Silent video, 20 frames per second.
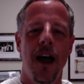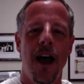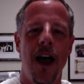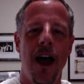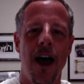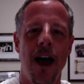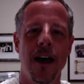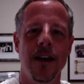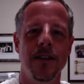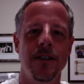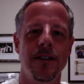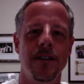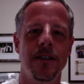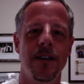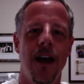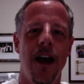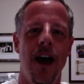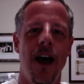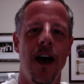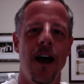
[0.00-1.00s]

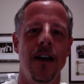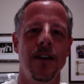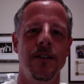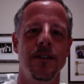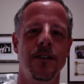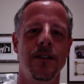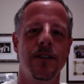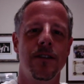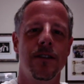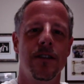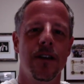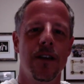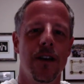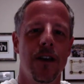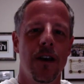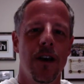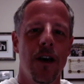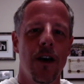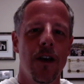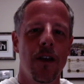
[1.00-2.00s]
as
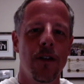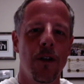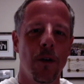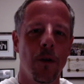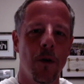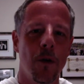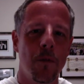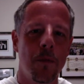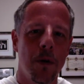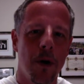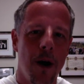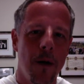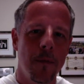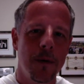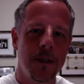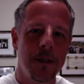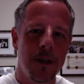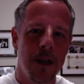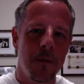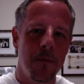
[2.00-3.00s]
the Lord
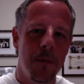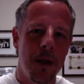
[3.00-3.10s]
promised St.